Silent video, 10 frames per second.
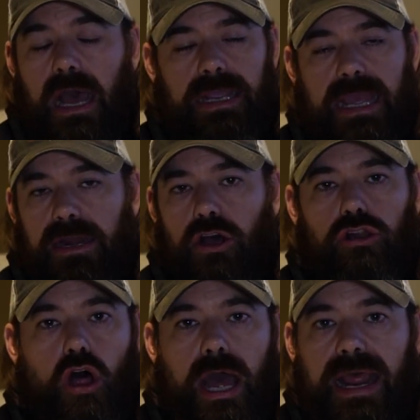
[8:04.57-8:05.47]
Again, a
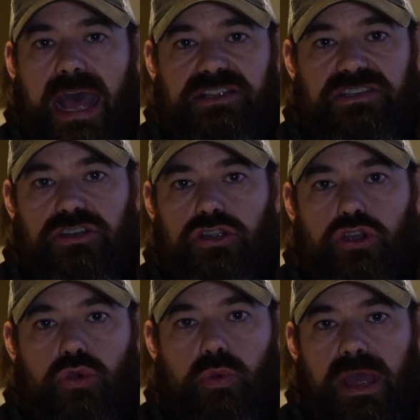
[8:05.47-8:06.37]
lot has to
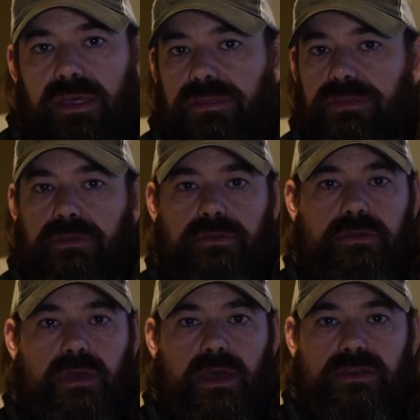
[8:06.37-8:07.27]
do with
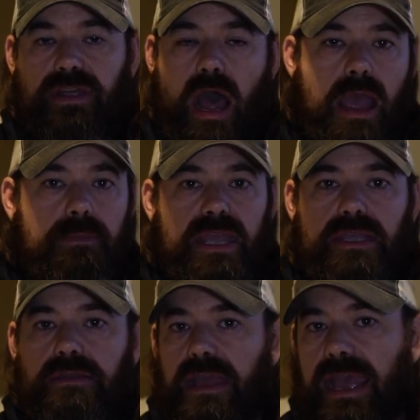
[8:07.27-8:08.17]

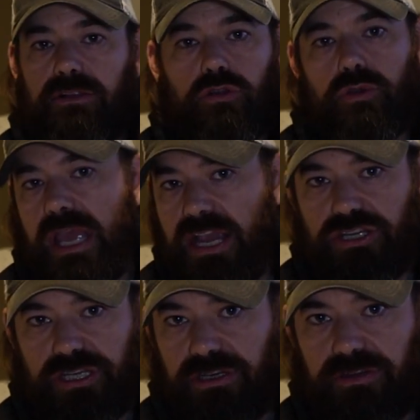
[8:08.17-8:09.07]
timing and
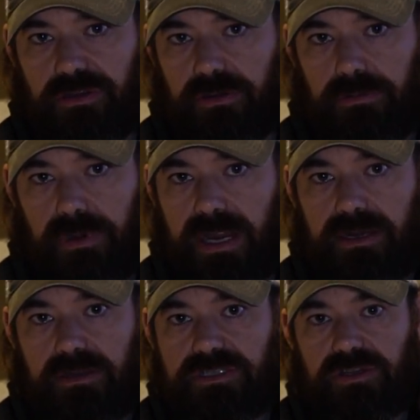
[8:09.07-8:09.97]
location too,
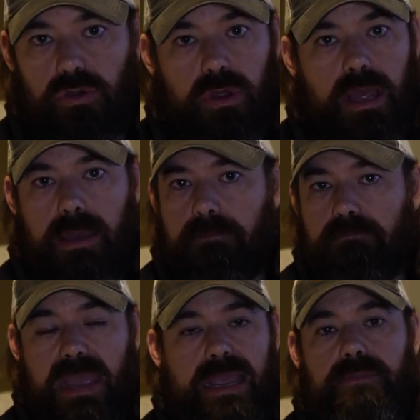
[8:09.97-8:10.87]
right? So
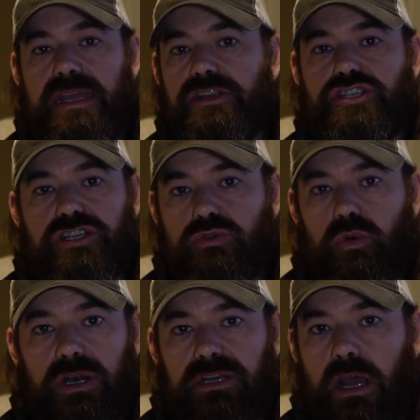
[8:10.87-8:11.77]
maybe it just
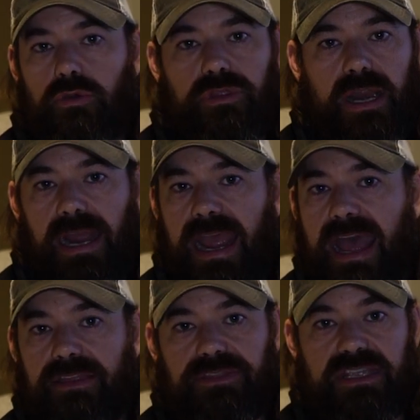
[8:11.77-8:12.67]
worked out that I
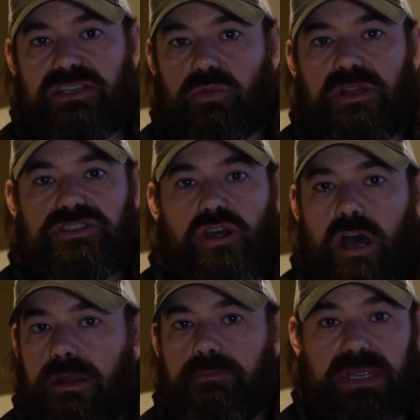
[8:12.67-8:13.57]
had these ones
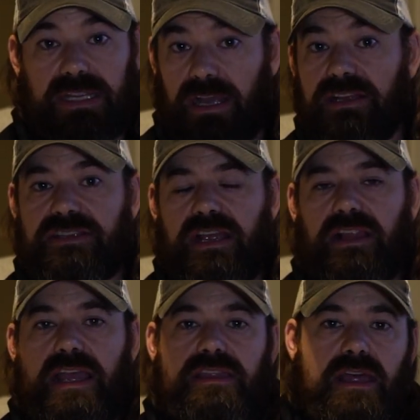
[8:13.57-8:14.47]
on because I
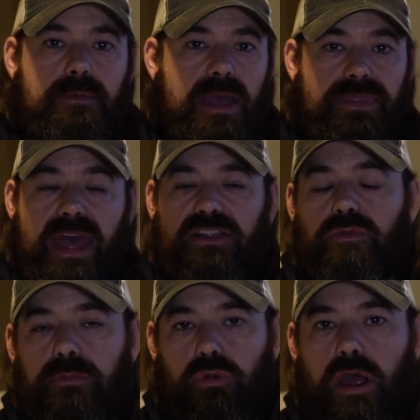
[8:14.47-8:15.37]
liked them, and that's
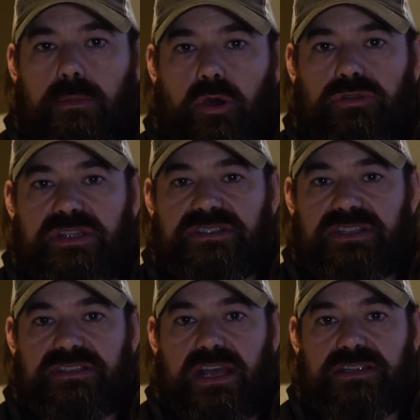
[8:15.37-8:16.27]
what brought about this
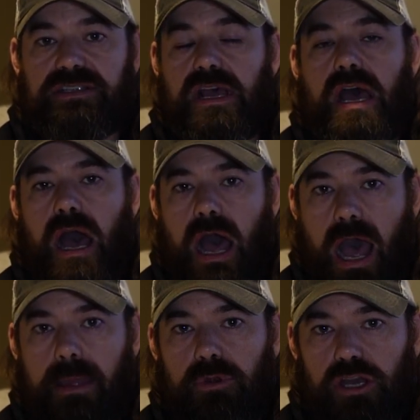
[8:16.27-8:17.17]
success.
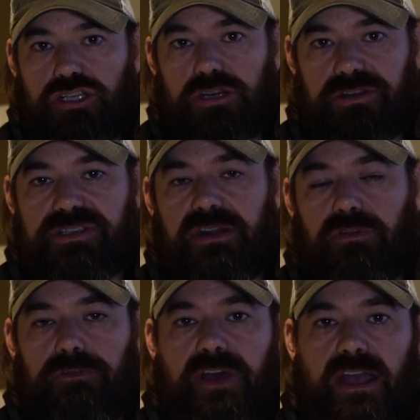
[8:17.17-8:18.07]
I'm not sure.
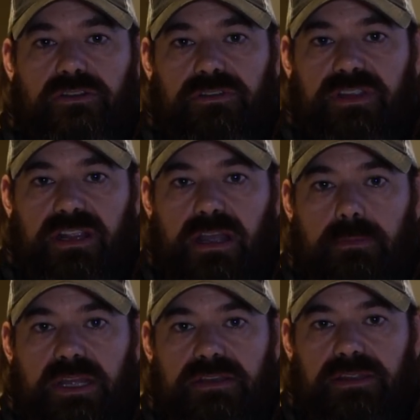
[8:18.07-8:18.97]
Several factors can
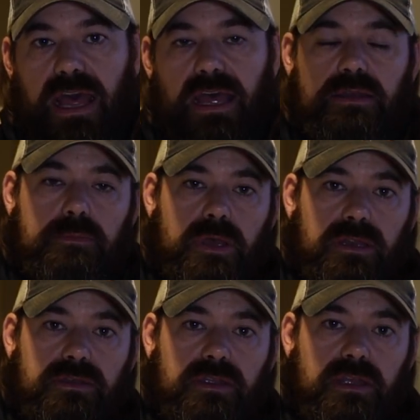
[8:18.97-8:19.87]
come into that,
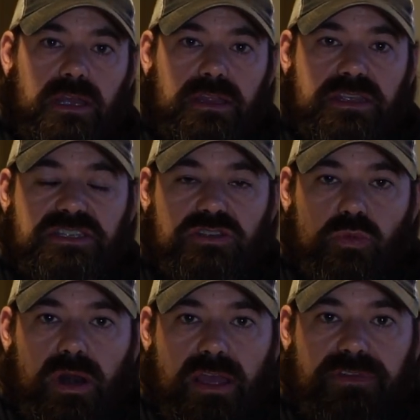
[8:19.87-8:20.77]
but this is
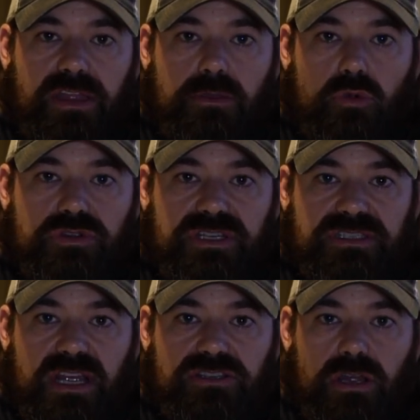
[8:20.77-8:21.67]
what I've had the most
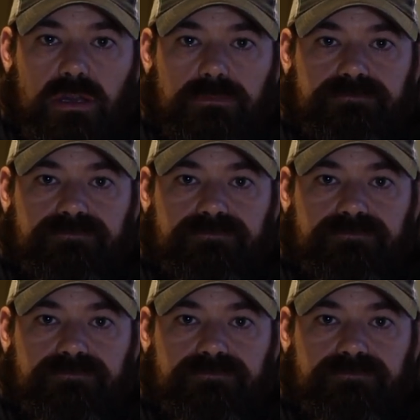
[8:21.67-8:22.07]
success on.